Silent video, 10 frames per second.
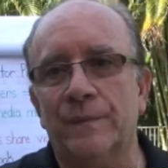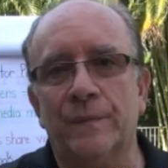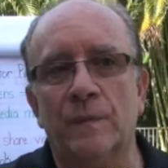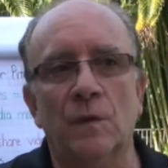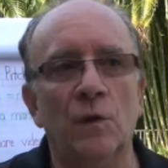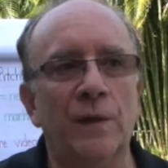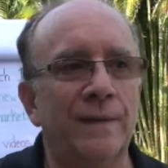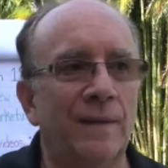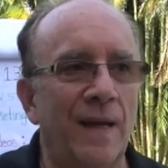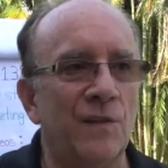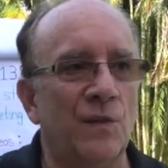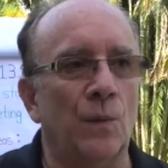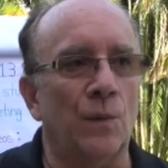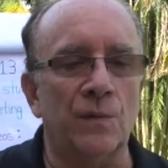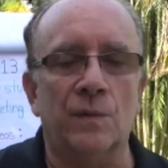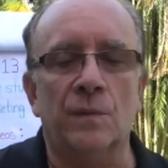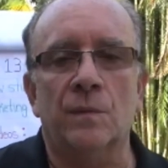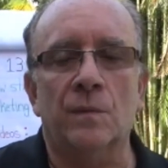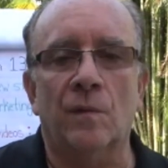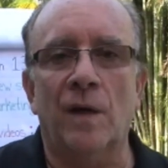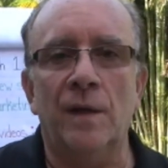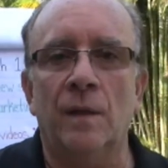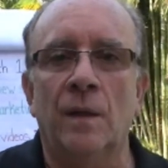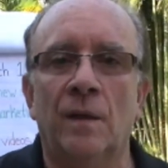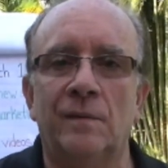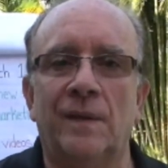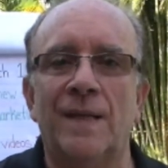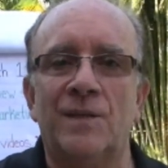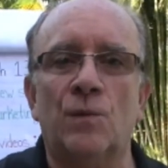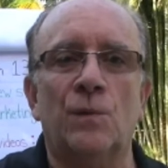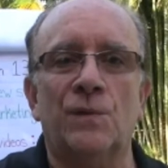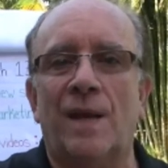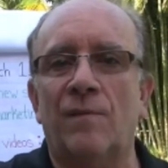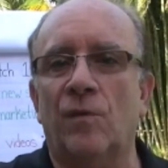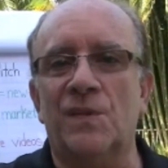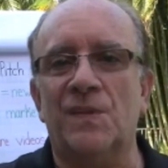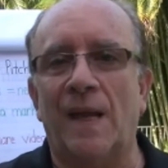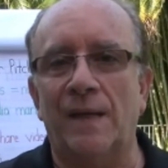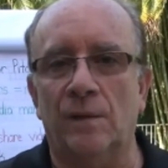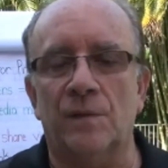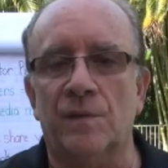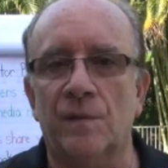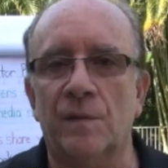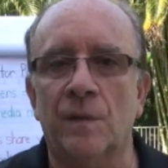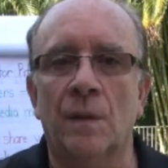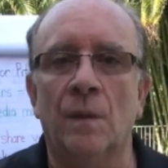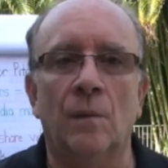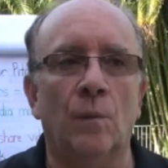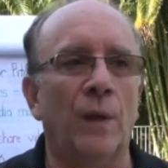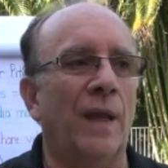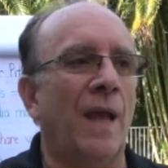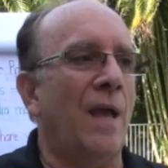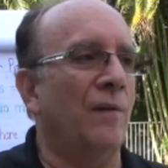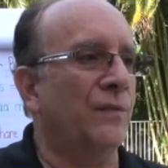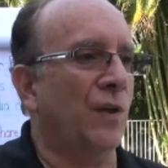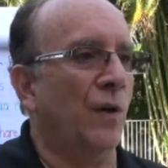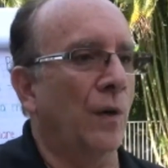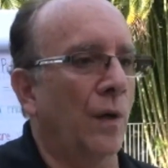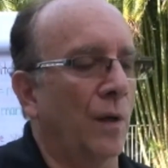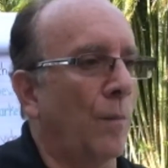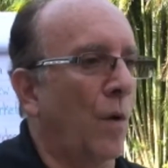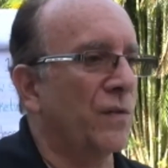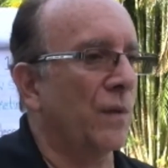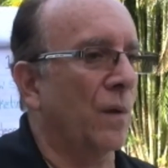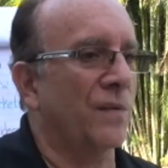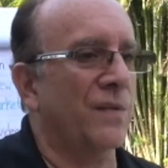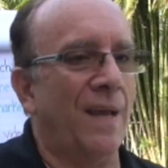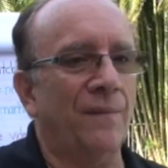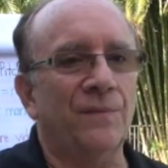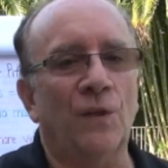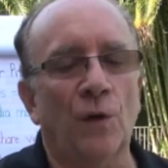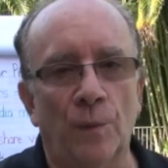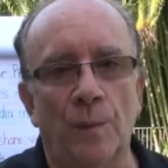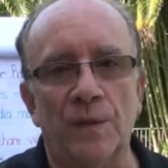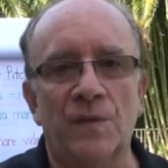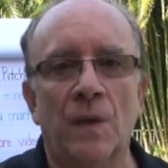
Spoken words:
look at dance schools, right? Dance schools have recitals. We have martial artists have tournaments.